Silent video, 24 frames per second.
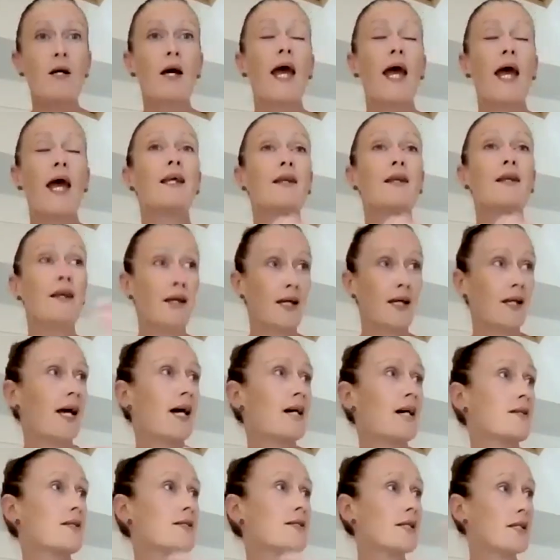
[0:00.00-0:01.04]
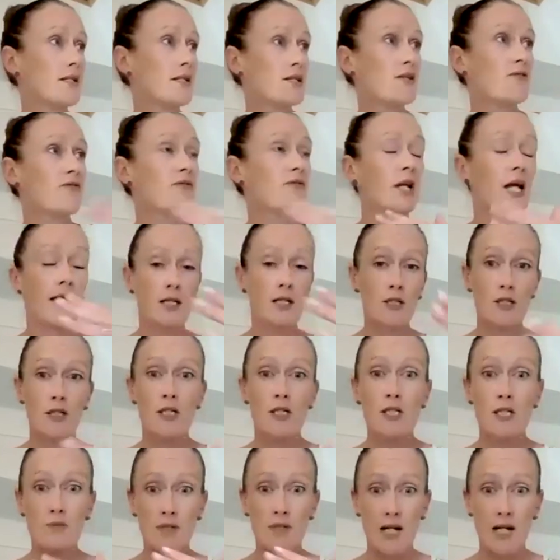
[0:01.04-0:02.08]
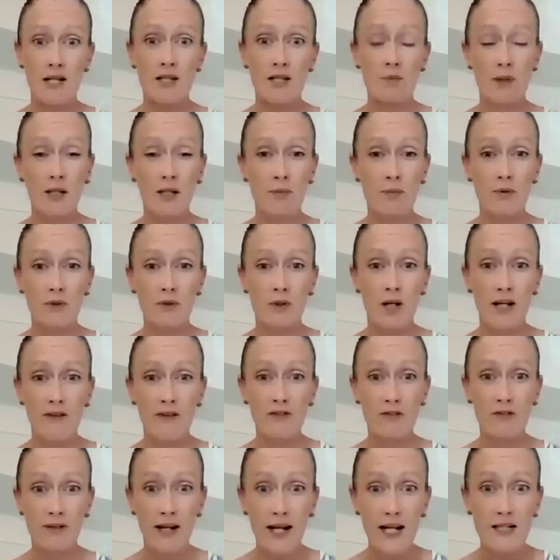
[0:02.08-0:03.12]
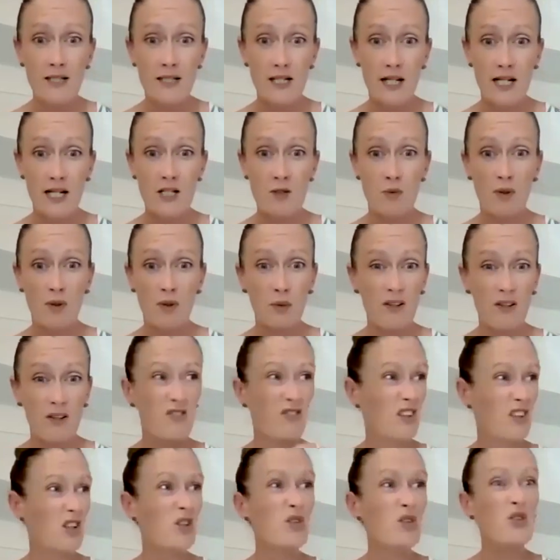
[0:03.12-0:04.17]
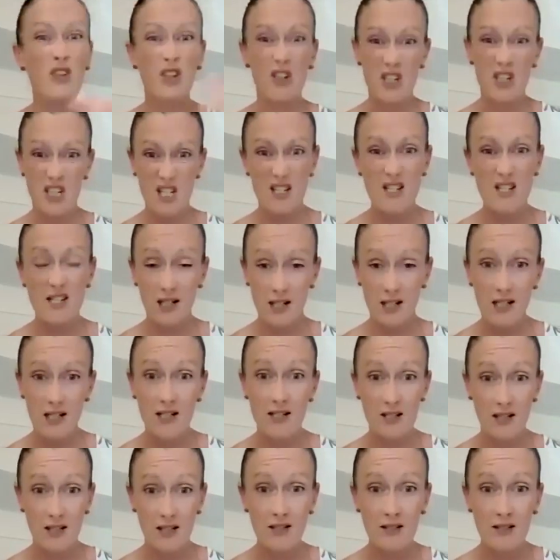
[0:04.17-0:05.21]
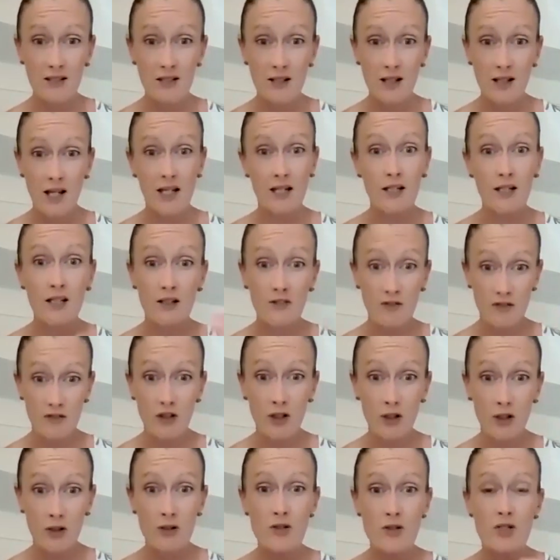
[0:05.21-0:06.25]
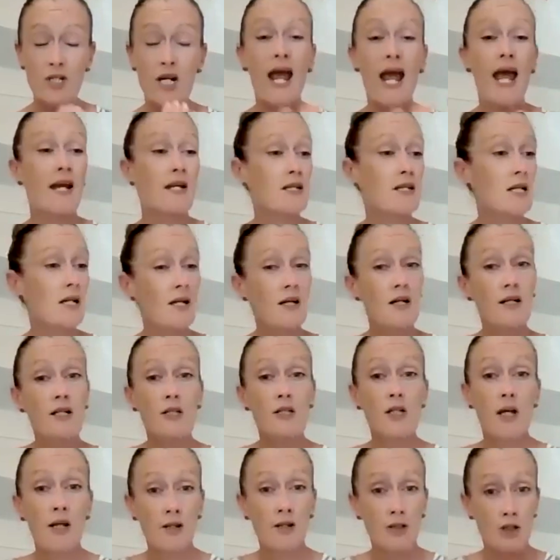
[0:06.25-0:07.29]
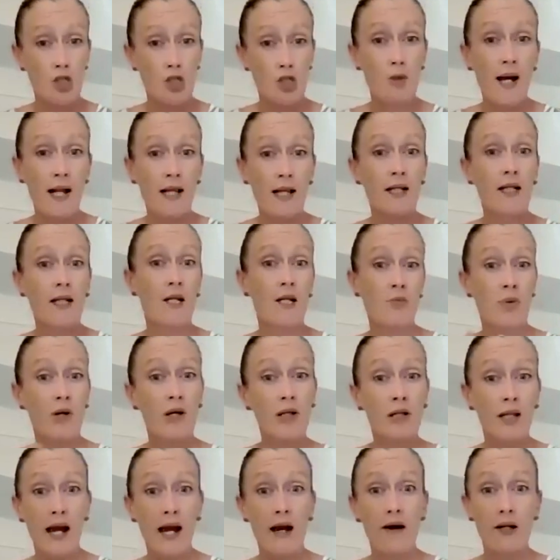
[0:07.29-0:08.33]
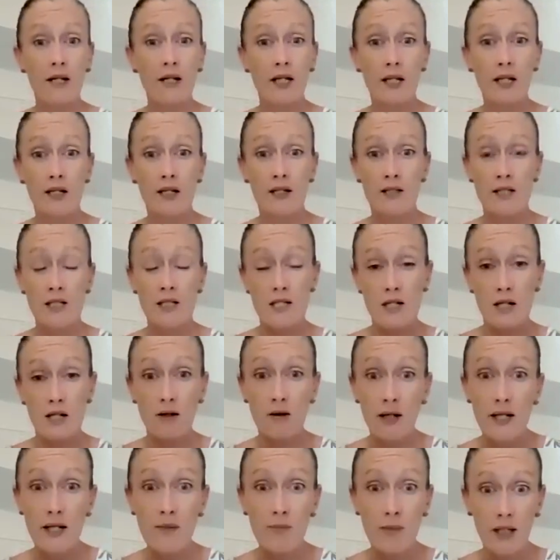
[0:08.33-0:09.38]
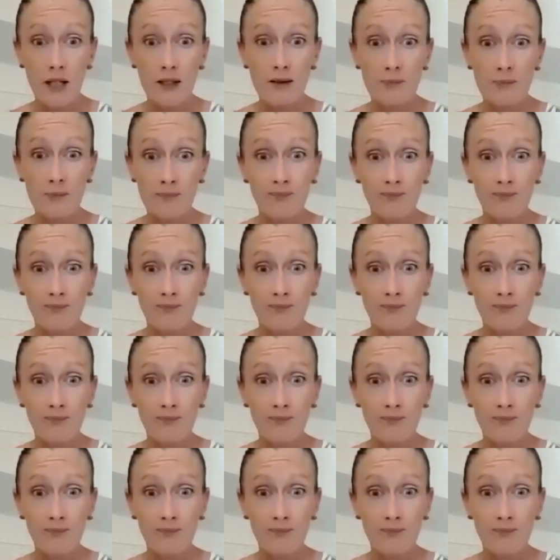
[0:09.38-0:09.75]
and in our sense of relationship to other people and life around us, where we feel very disconnected and confused and duality and polarity and disagreement.